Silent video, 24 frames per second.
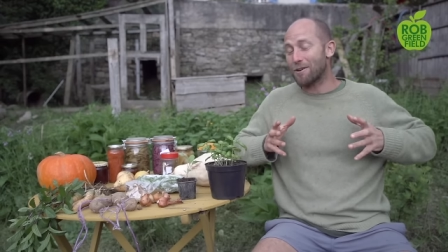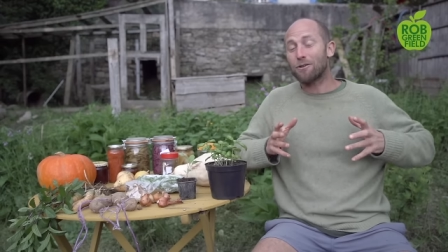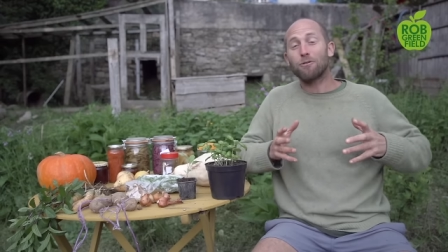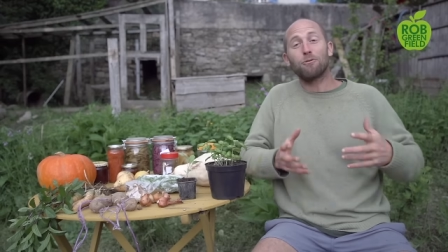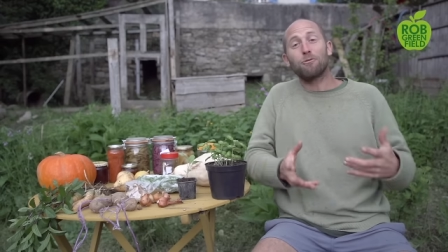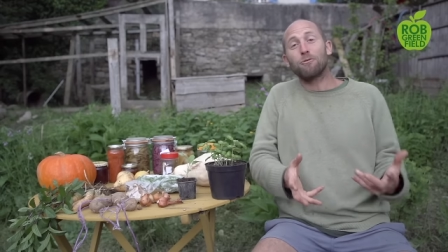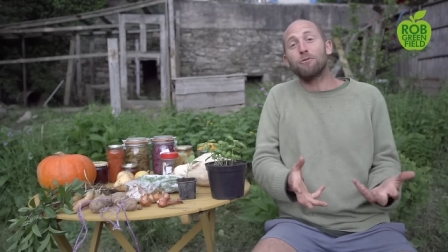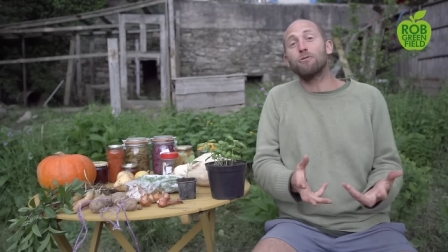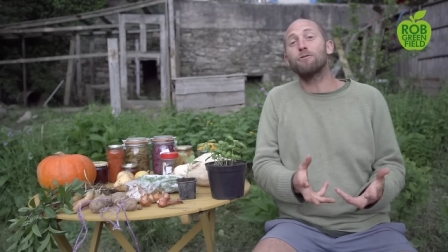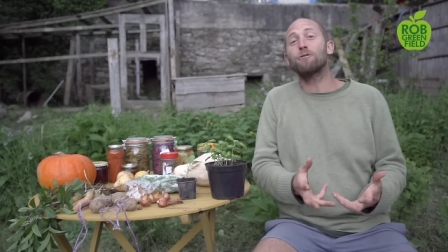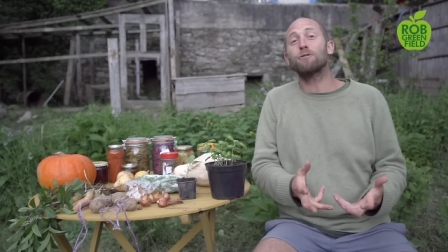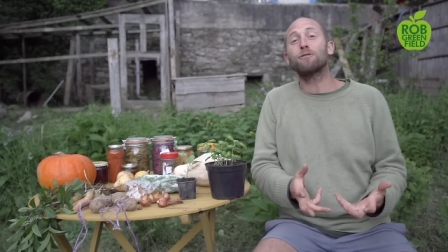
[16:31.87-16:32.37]

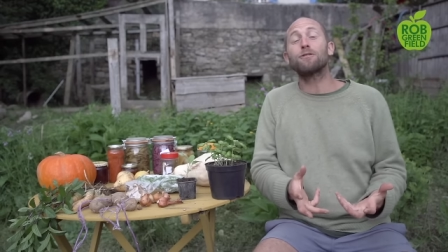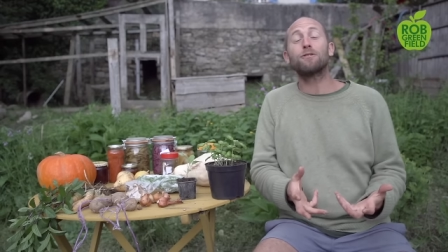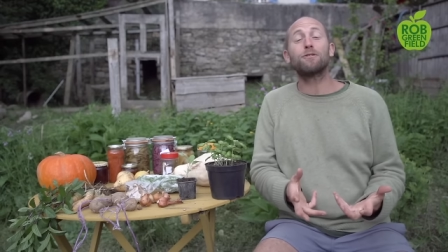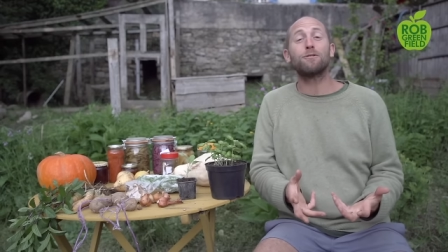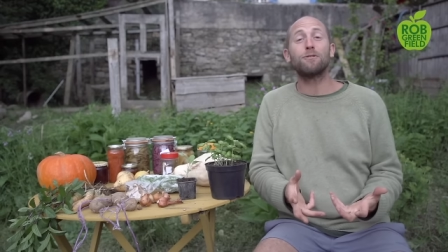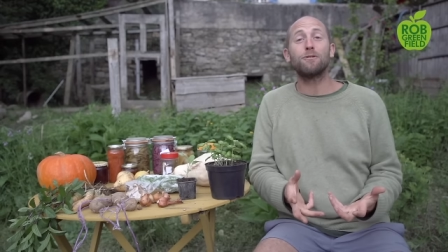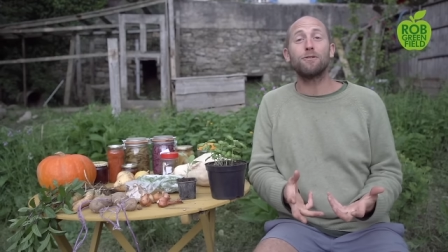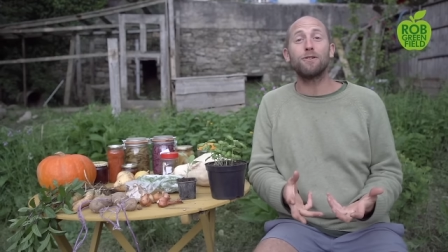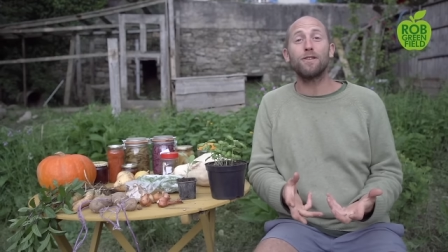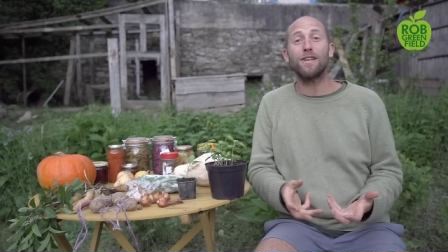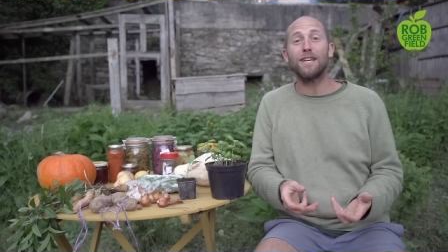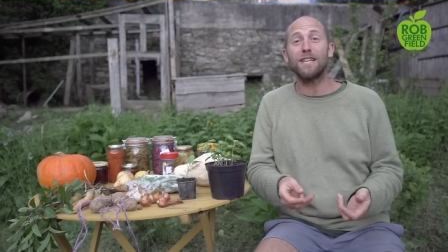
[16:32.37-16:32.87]
cruise
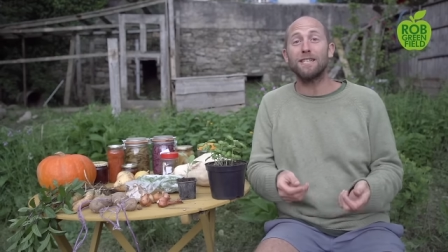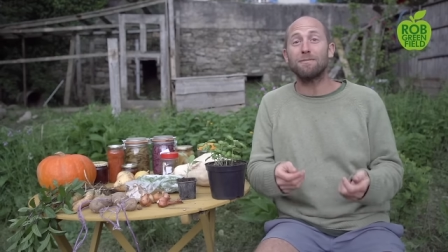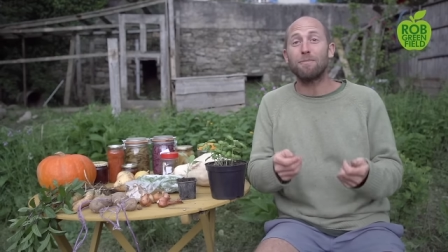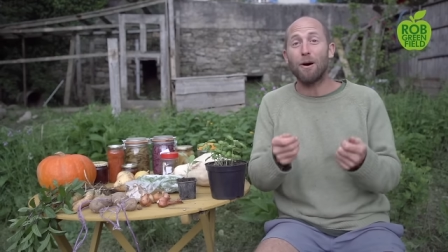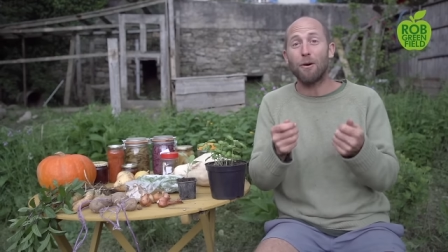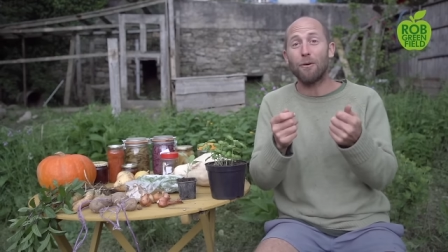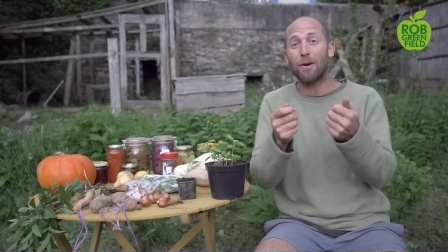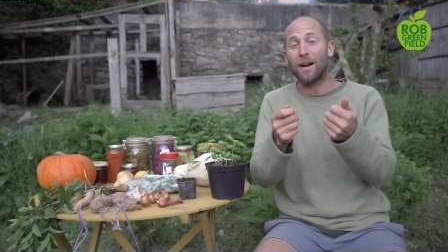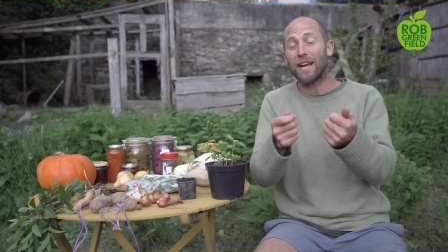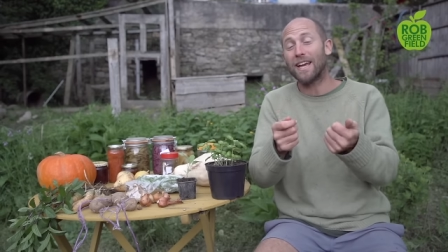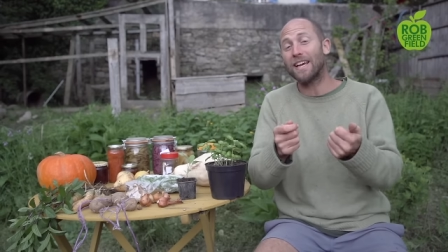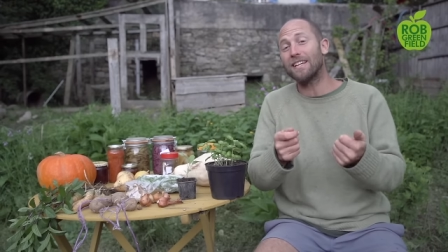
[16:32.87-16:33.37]
through these, but
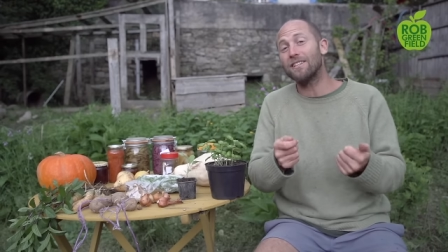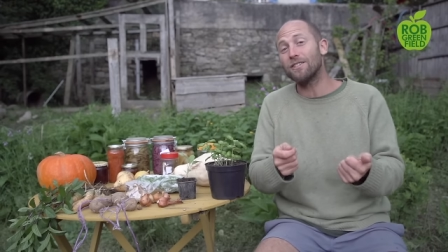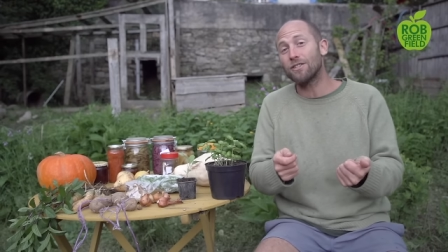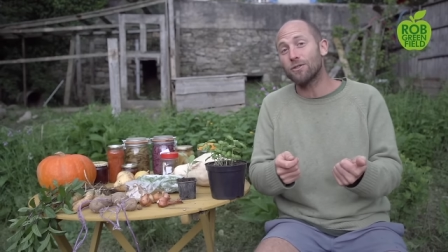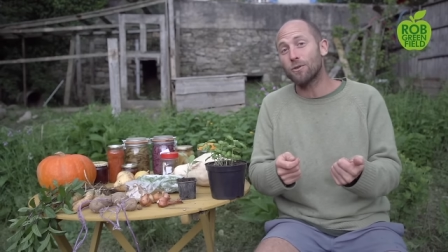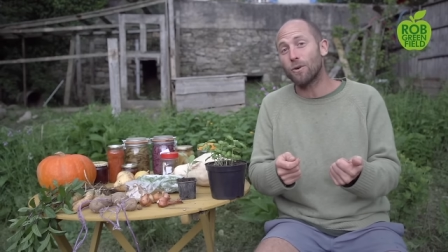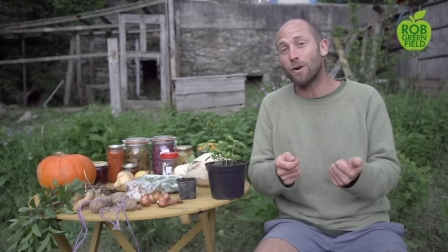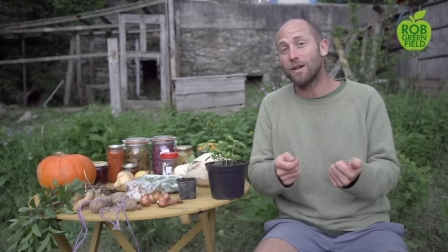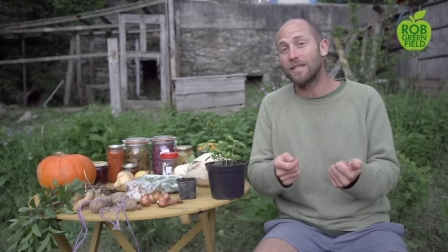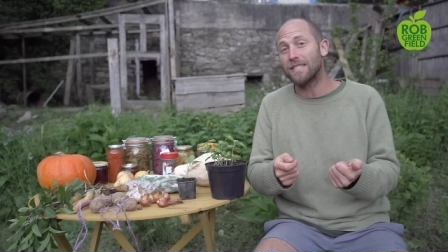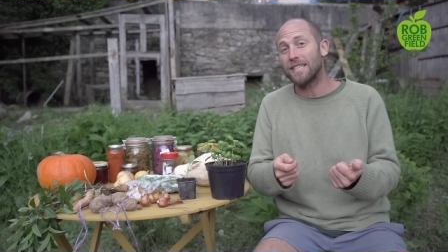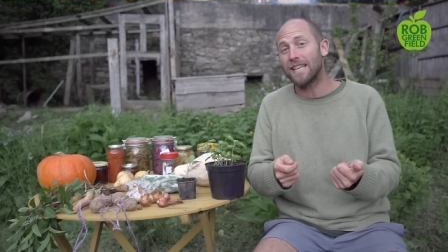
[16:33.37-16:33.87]
we're getting
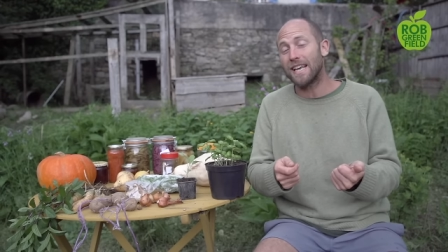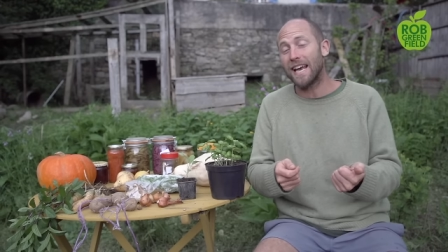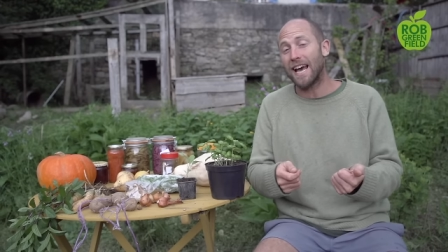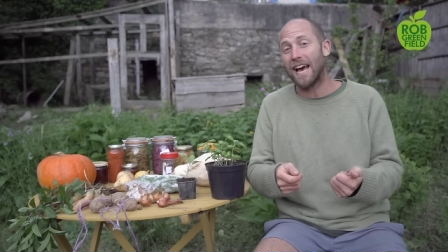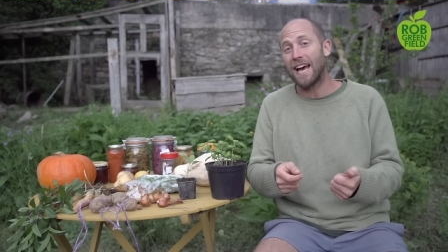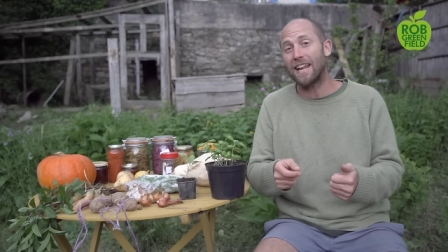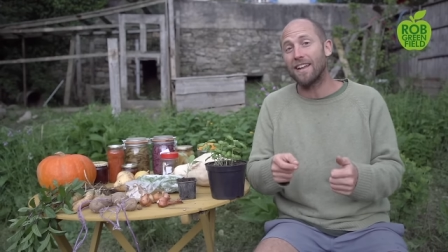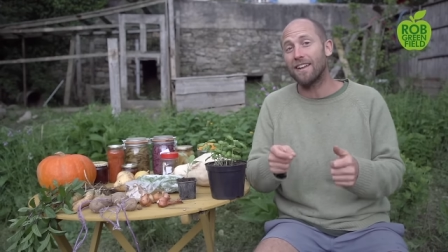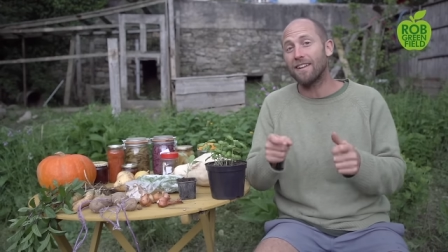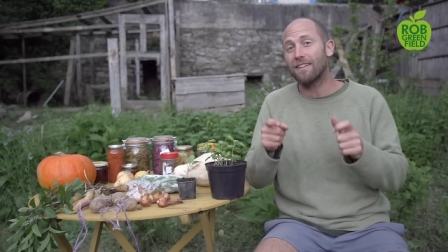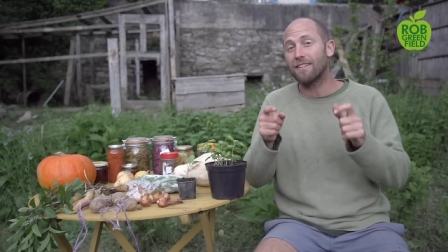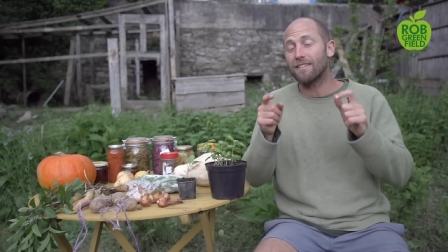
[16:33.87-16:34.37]
towards the
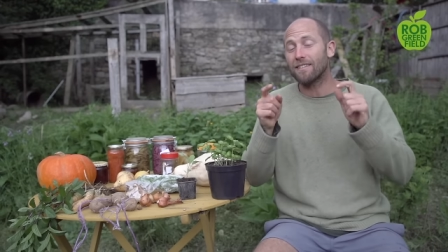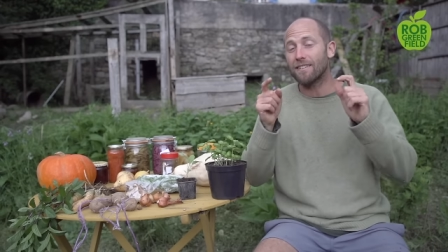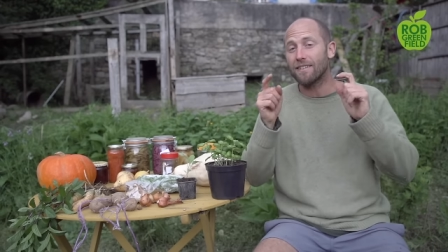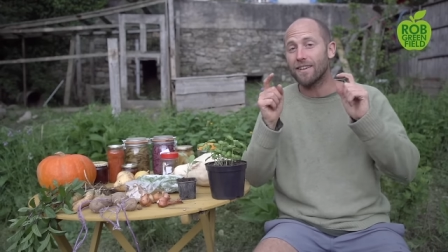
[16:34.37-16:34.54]
end.